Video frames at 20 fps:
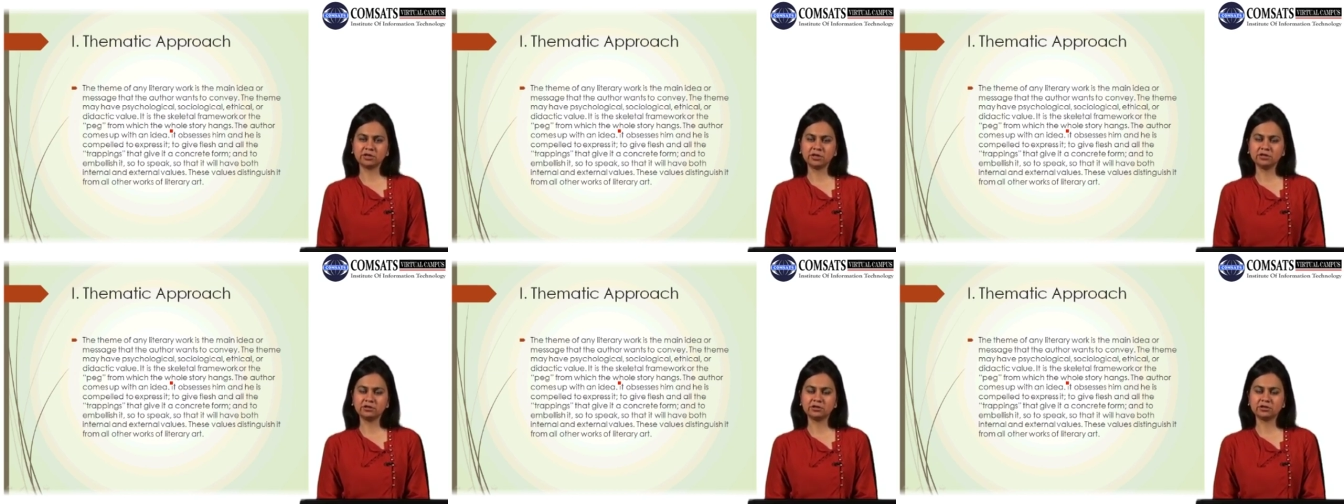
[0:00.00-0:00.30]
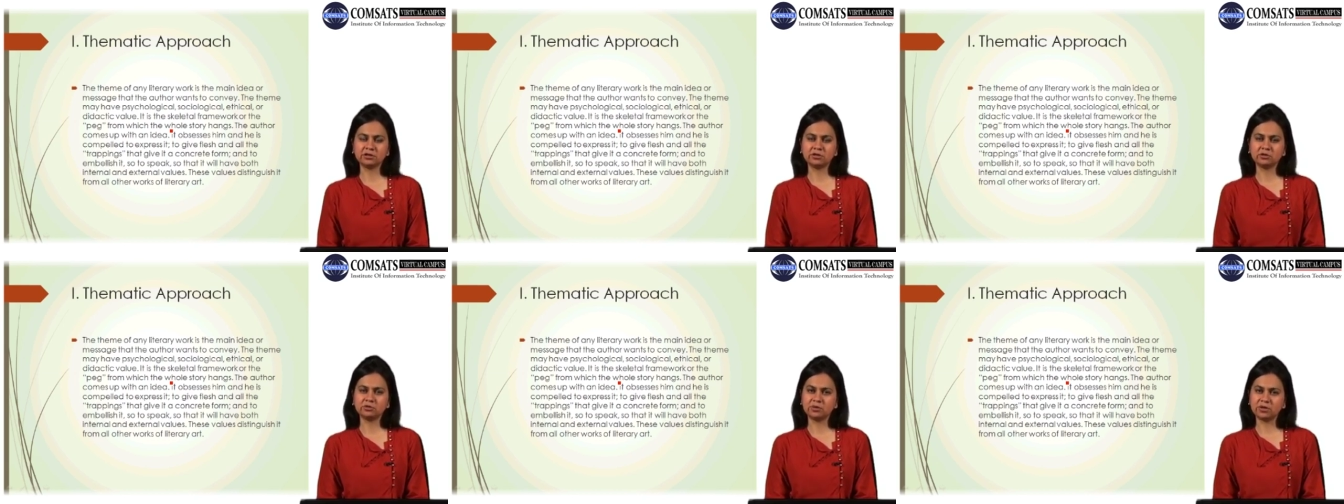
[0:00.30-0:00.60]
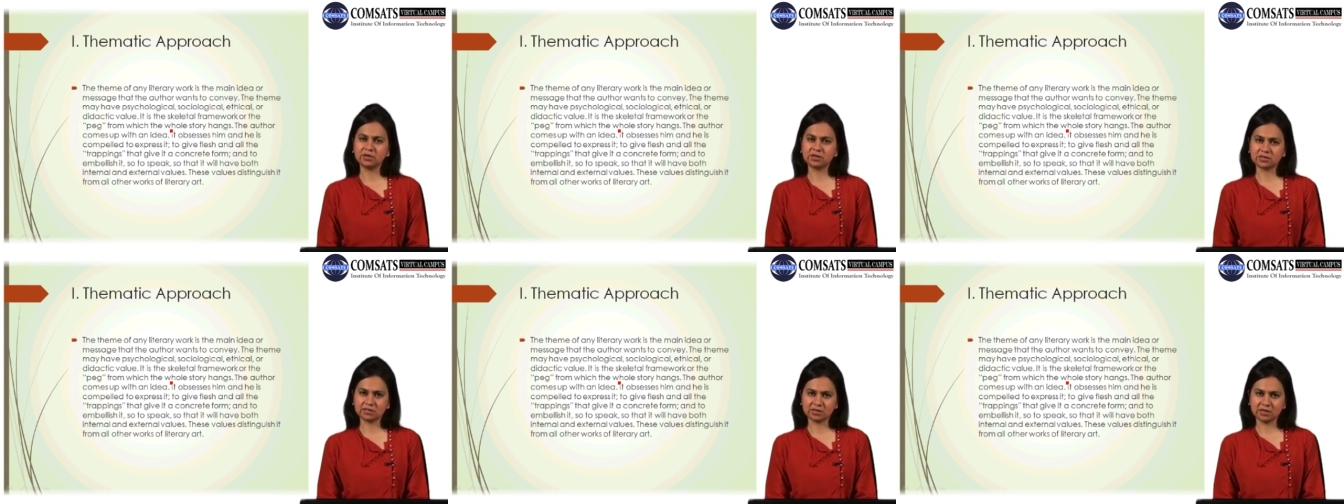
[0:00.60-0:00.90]
reader
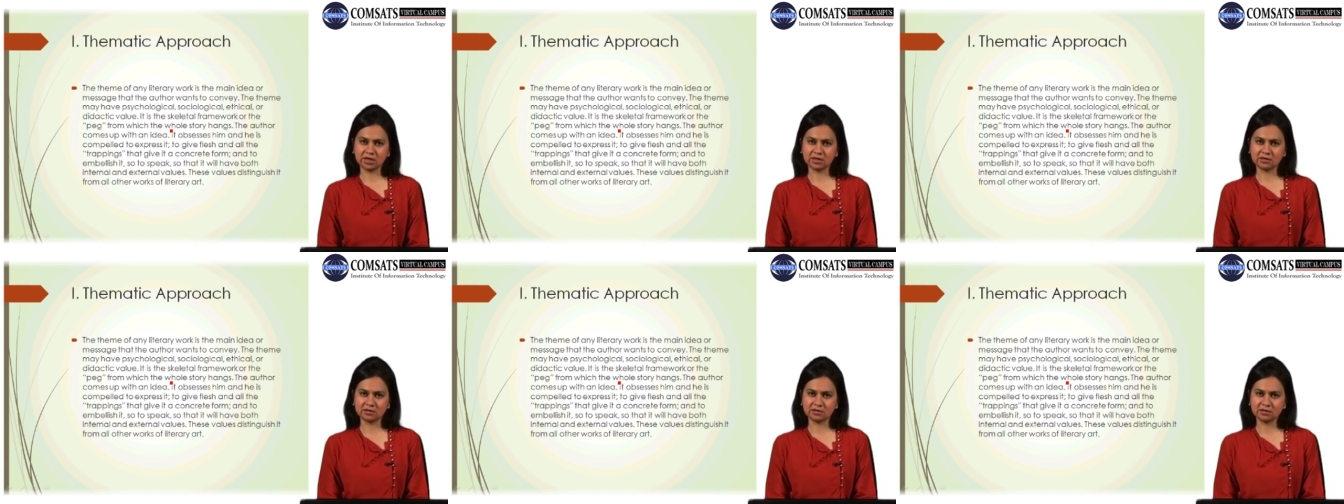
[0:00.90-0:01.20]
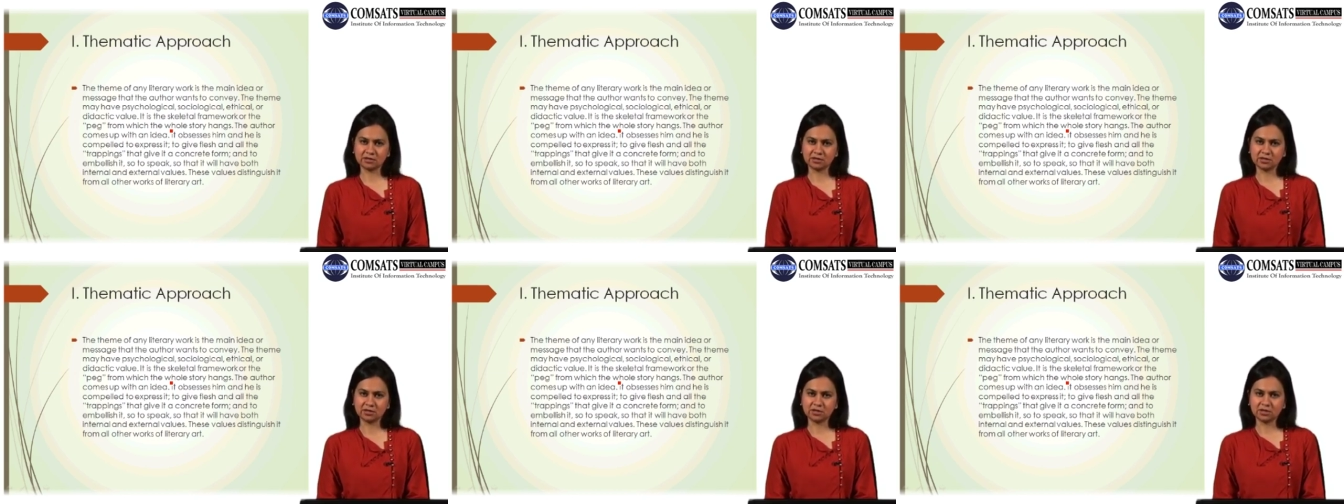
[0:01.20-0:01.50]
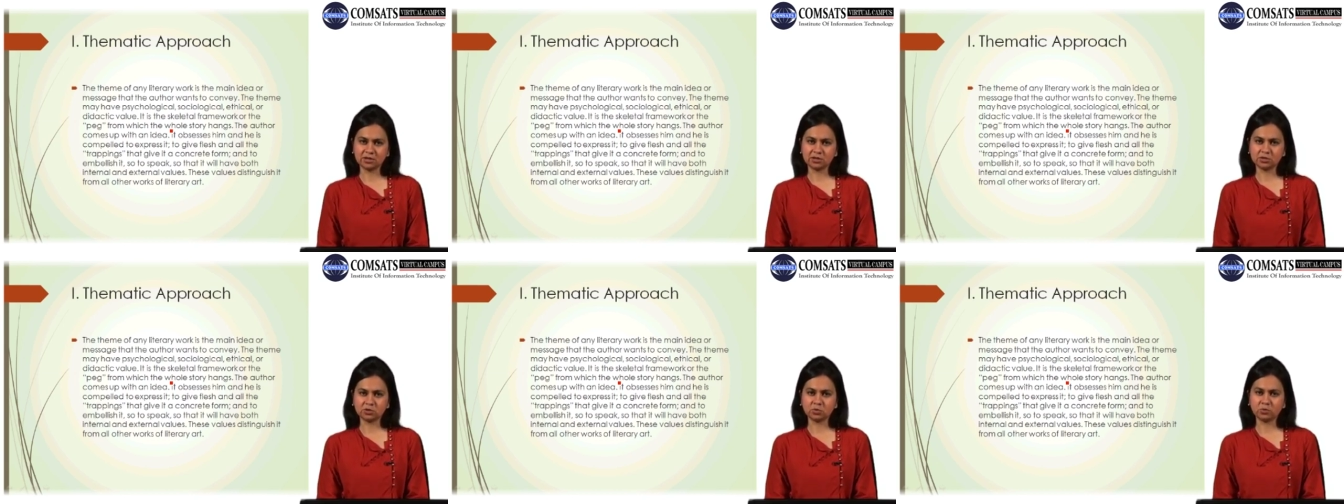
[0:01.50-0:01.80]
to understand.
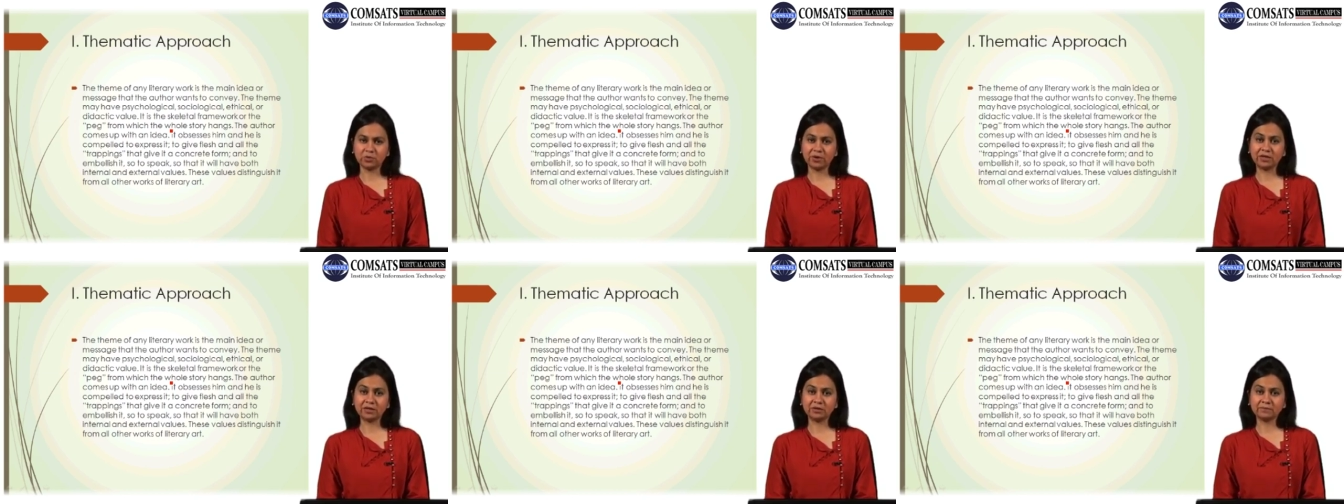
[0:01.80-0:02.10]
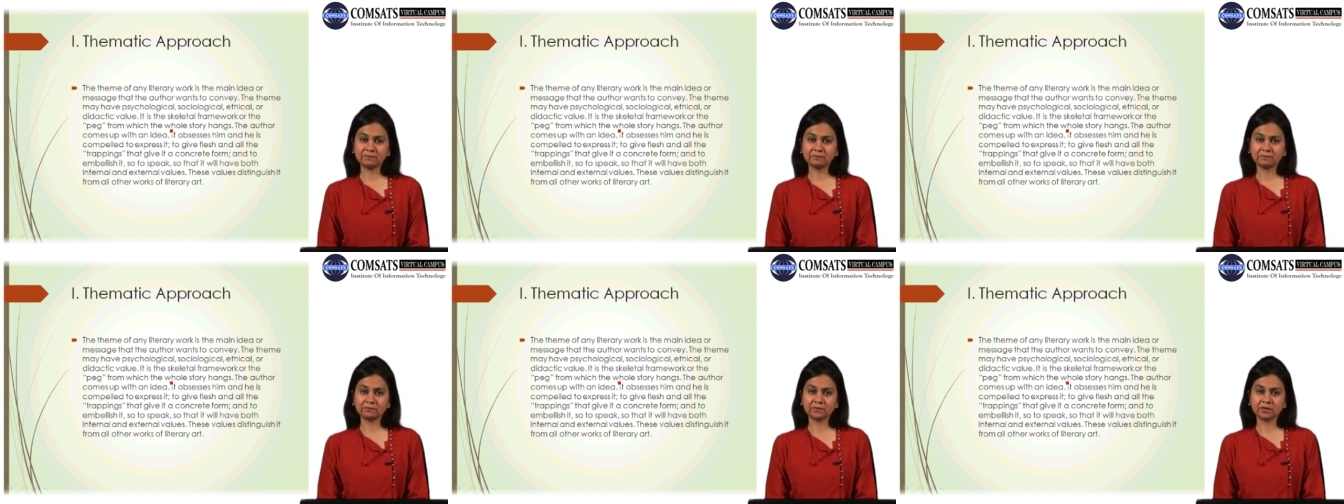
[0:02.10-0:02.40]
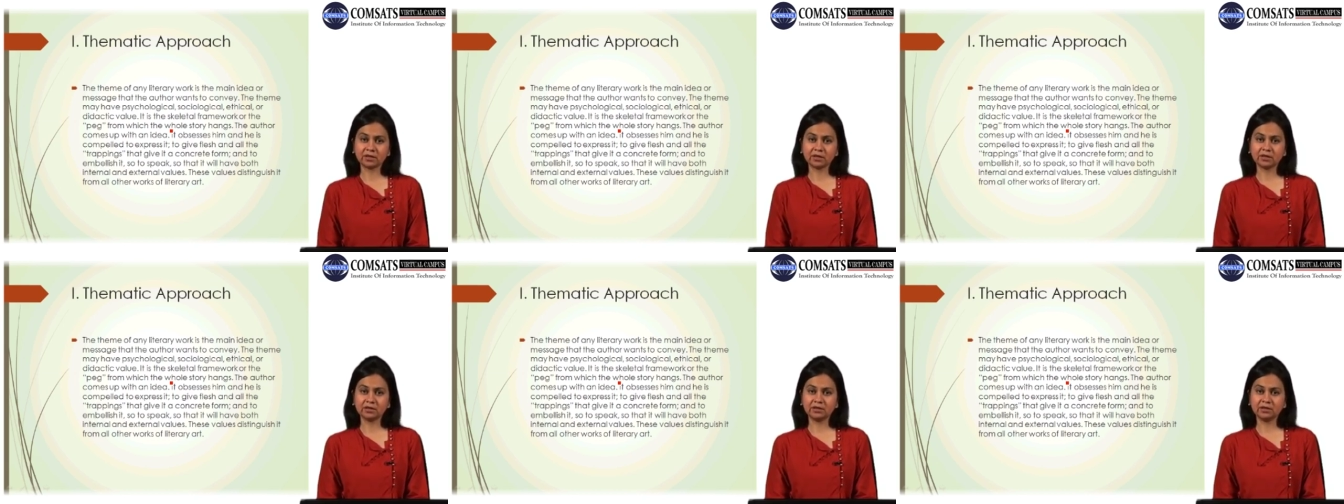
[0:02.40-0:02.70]
So when
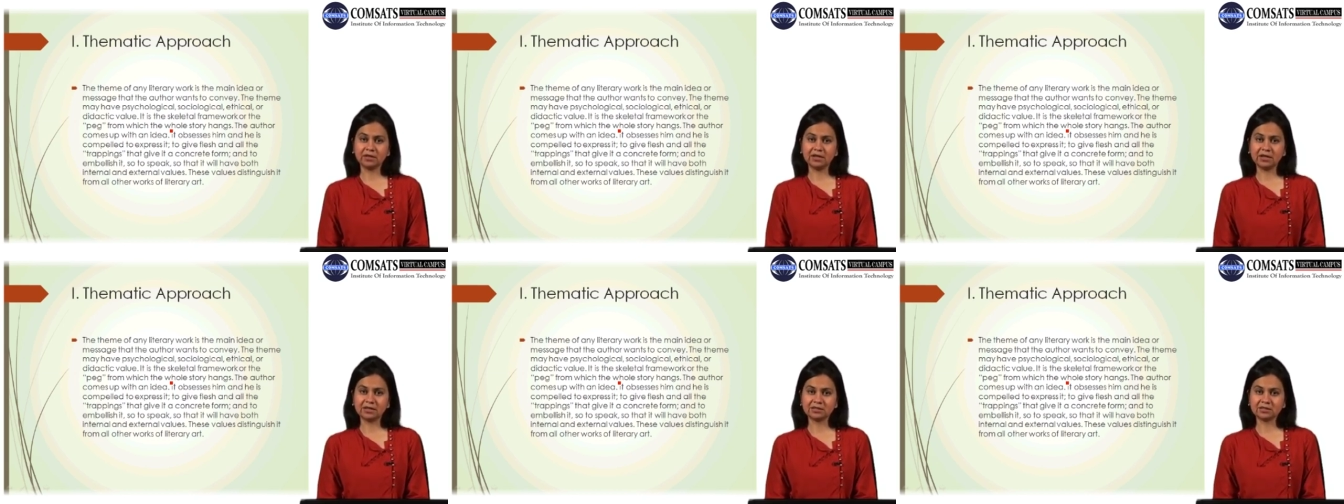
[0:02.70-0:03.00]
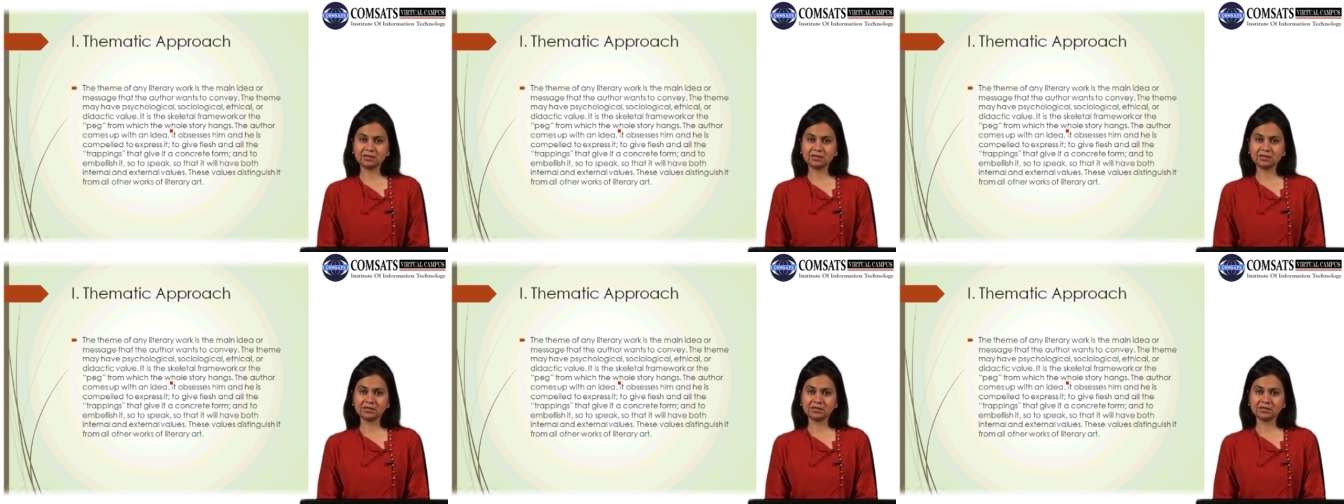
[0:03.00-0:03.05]
the